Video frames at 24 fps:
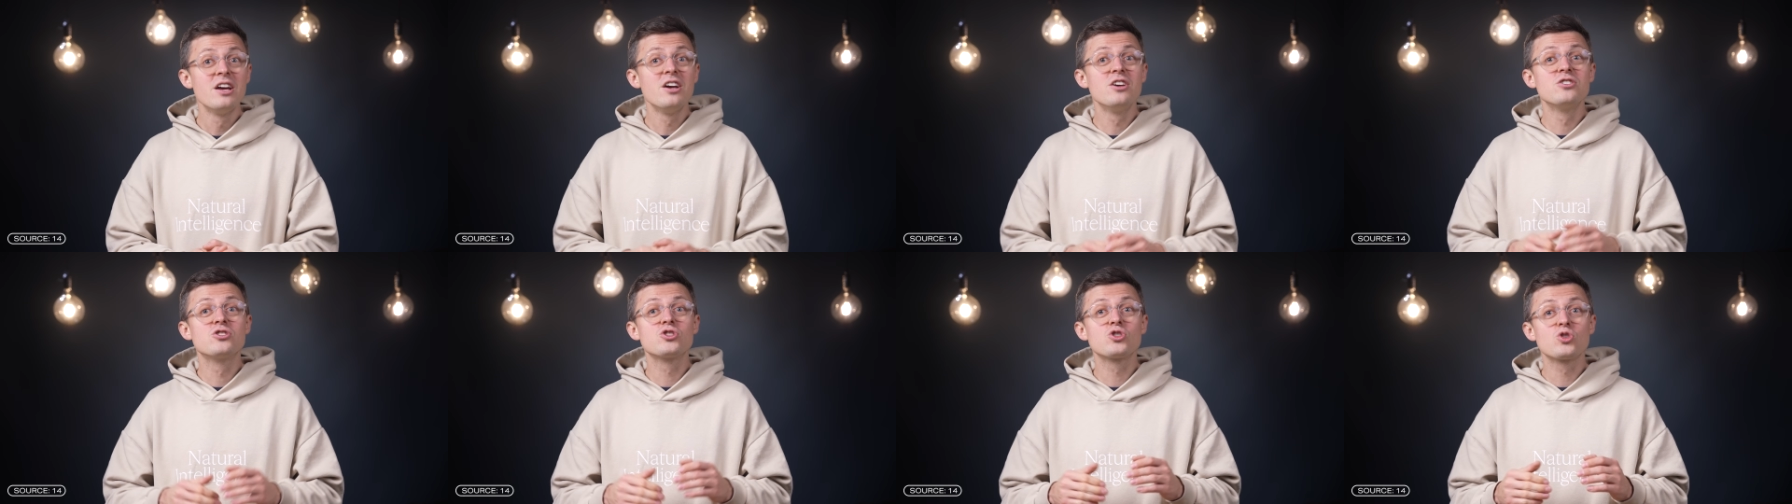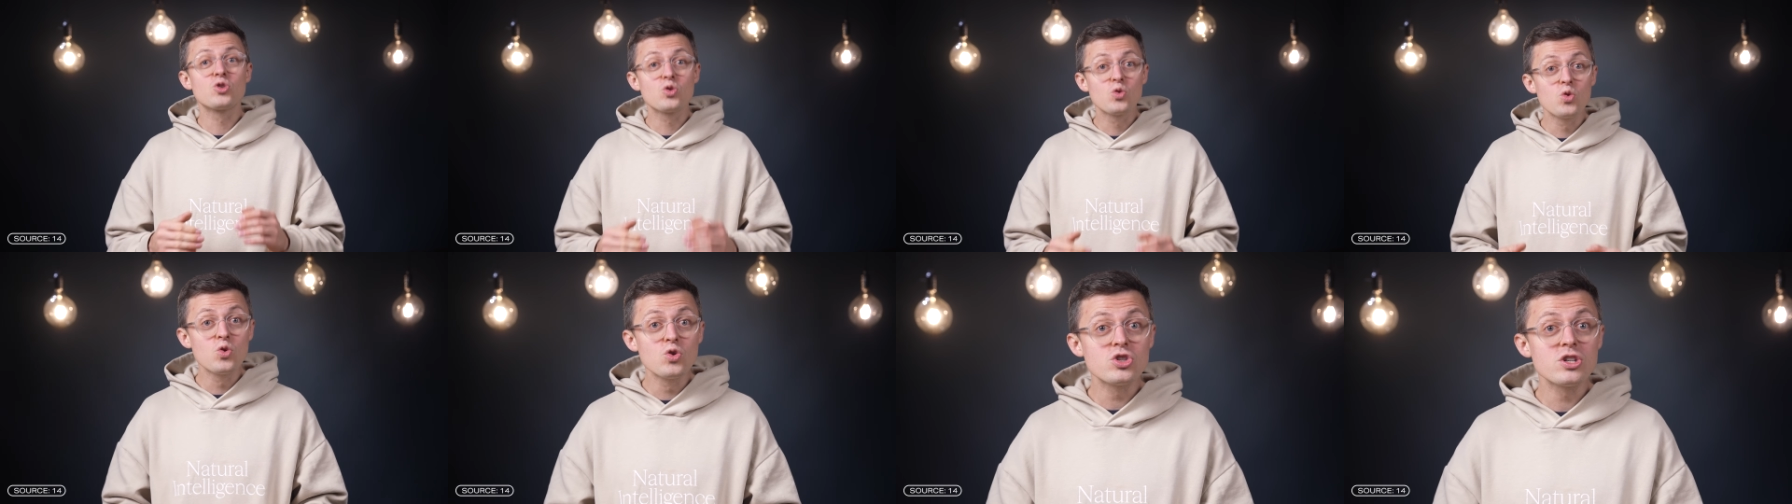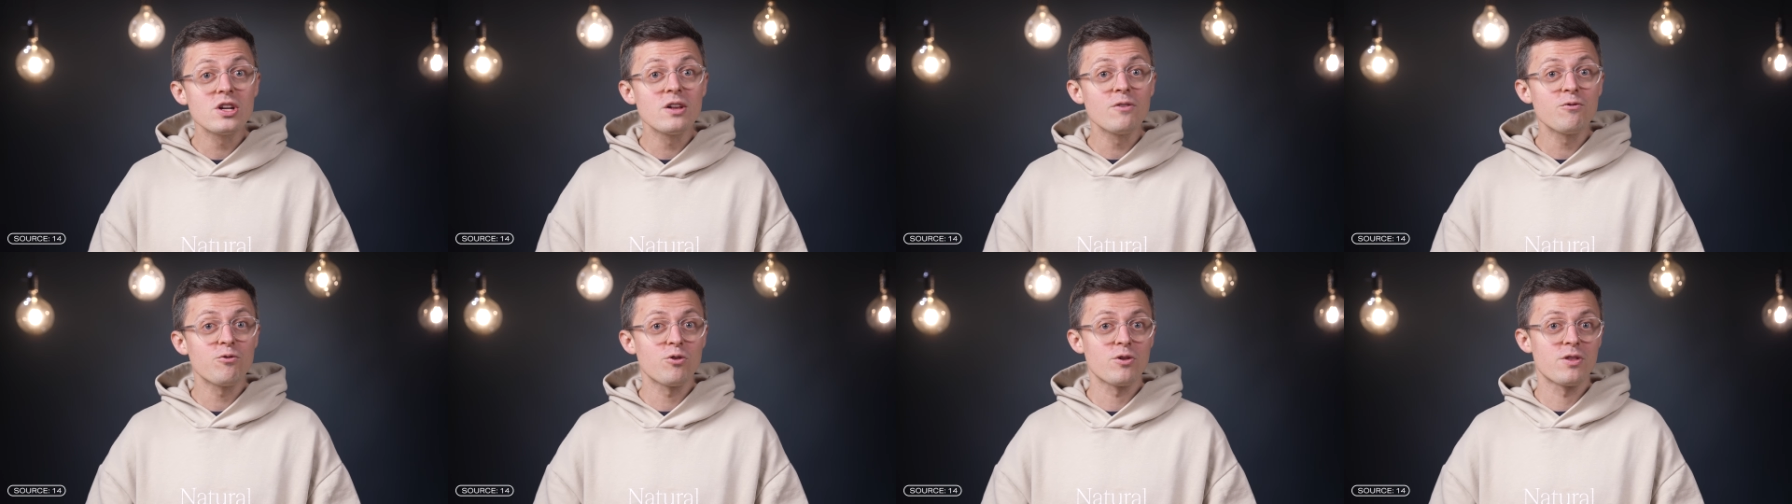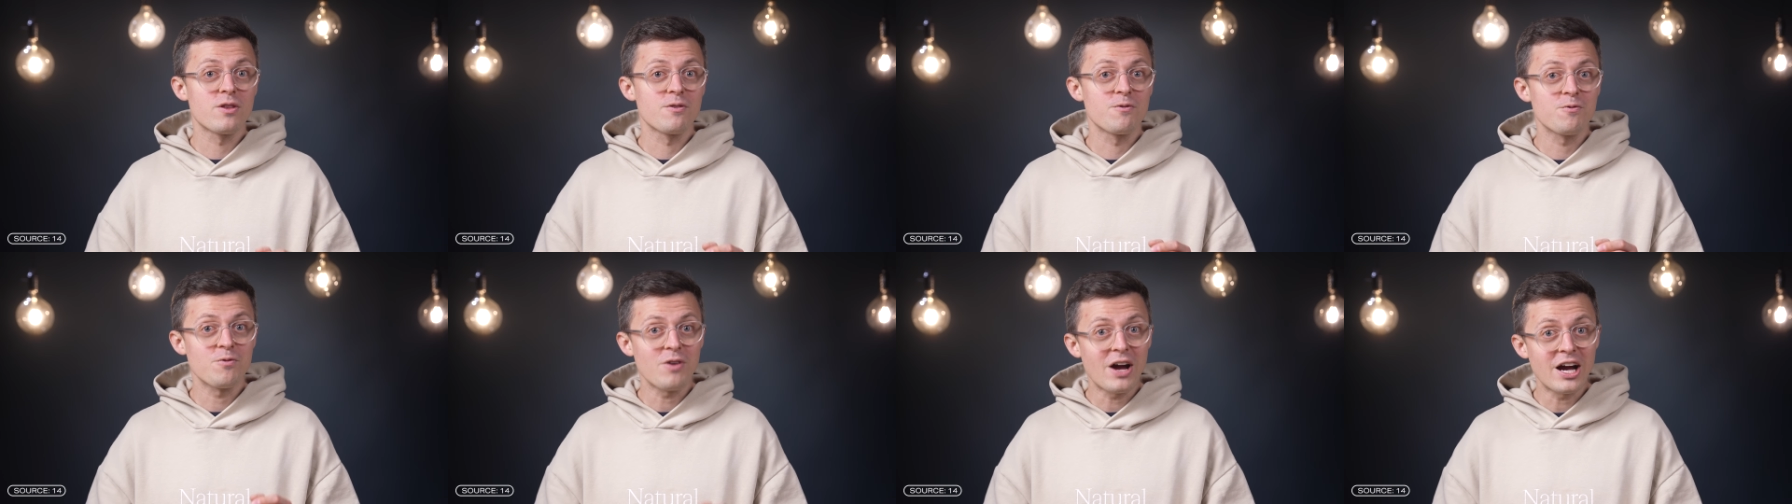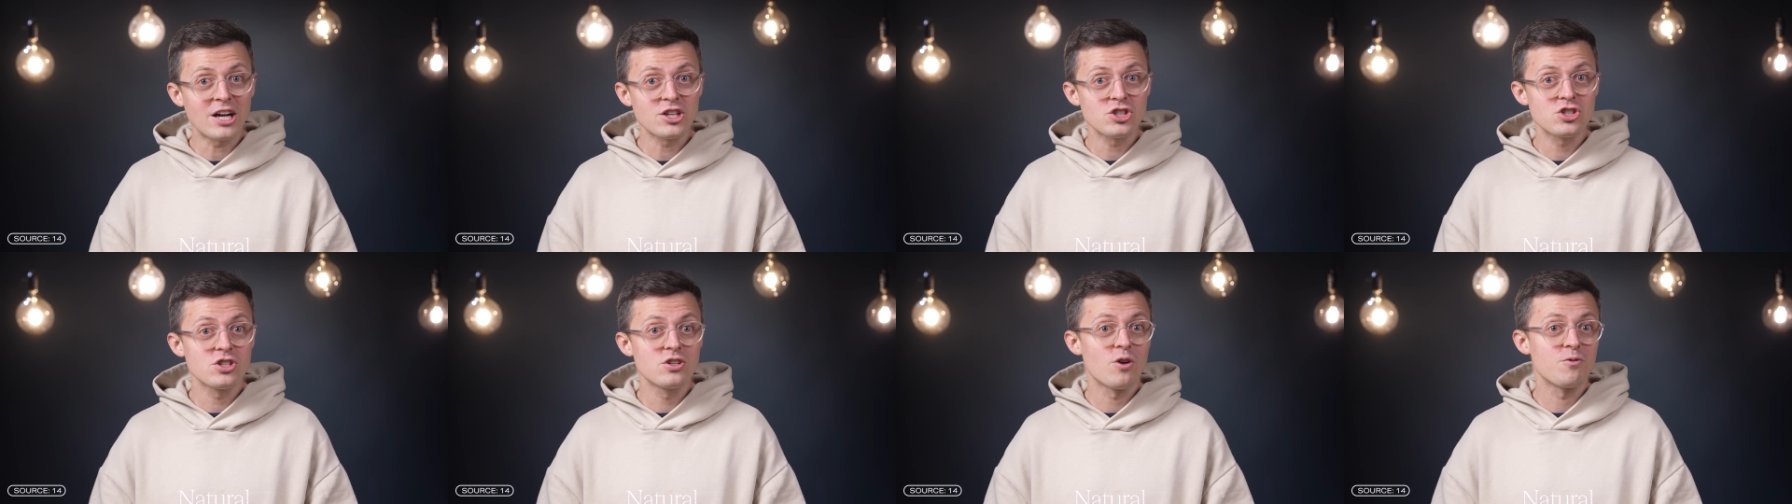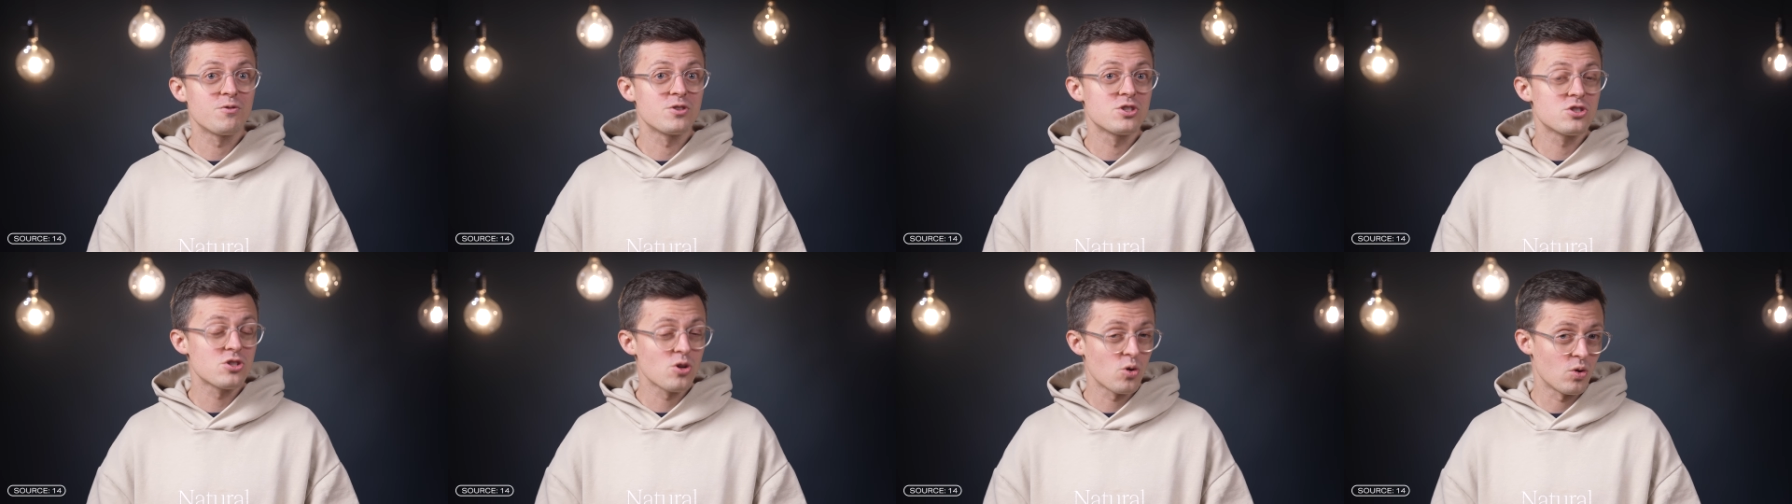is crucial for the function
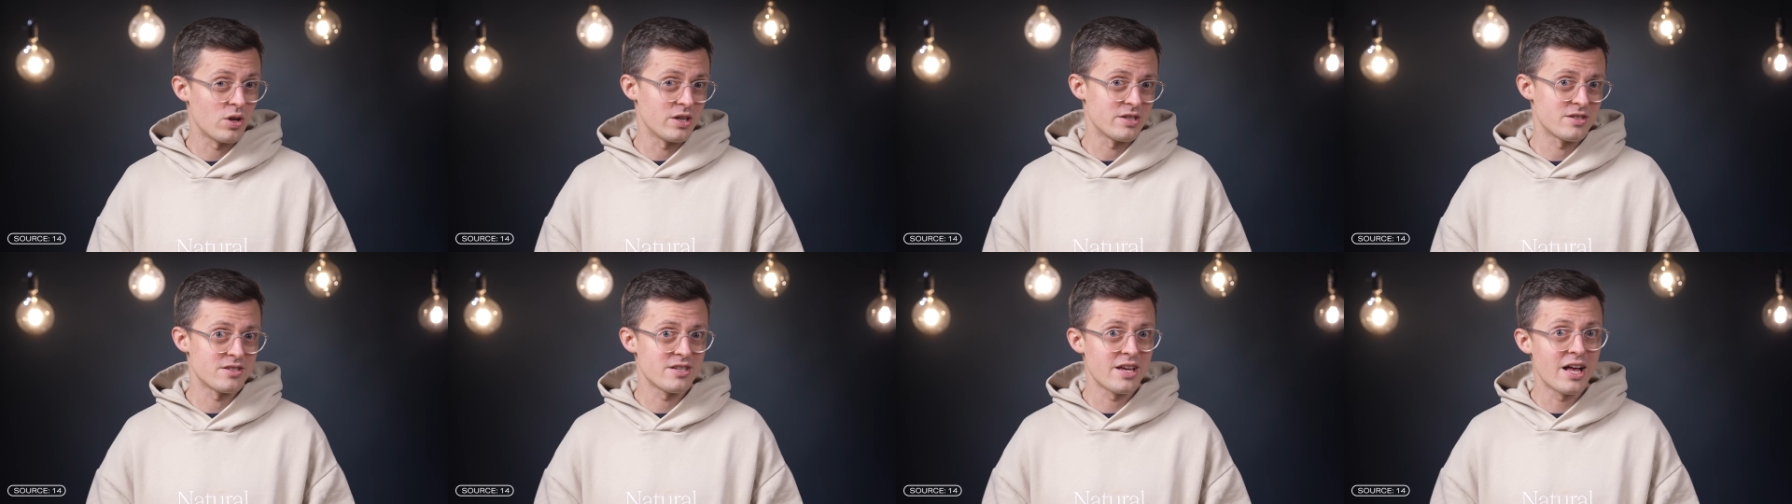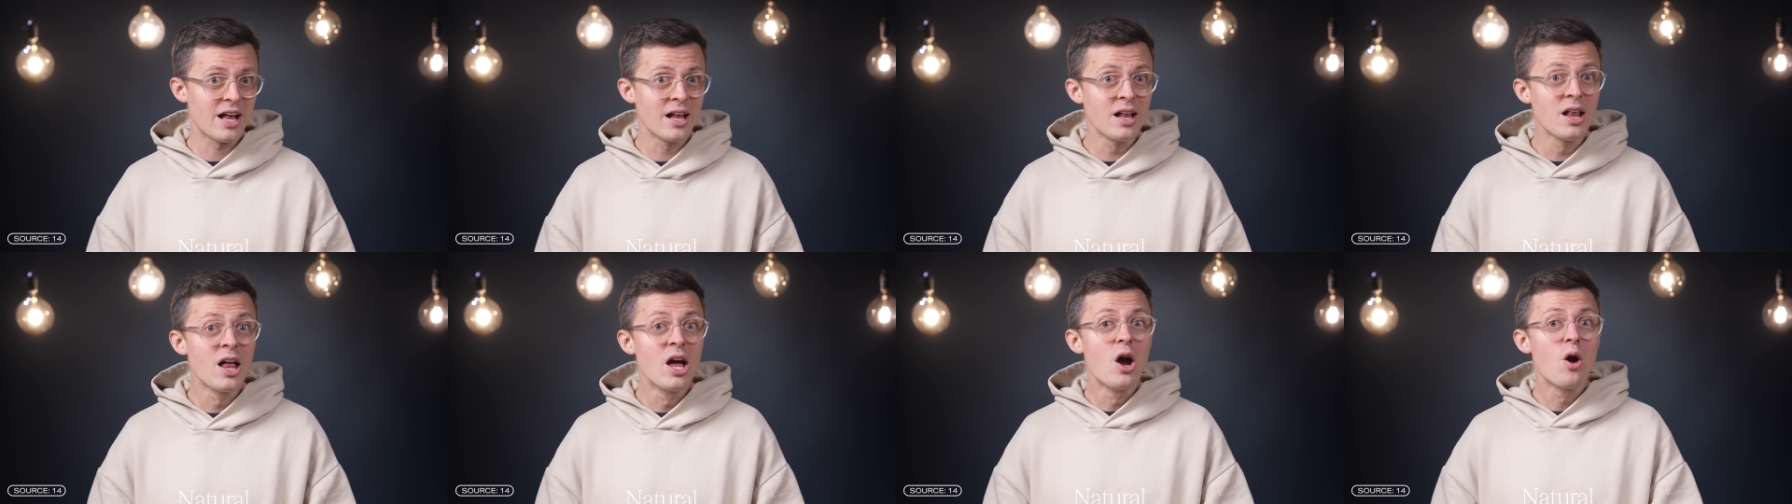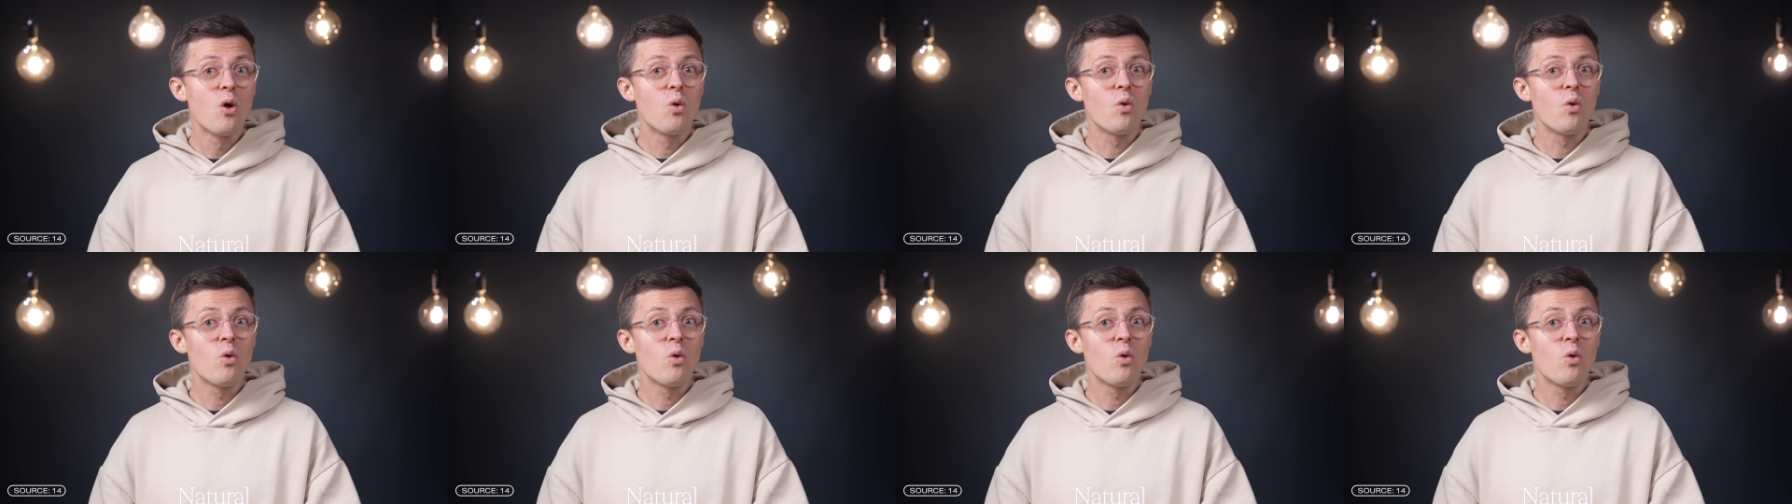of a solar cell,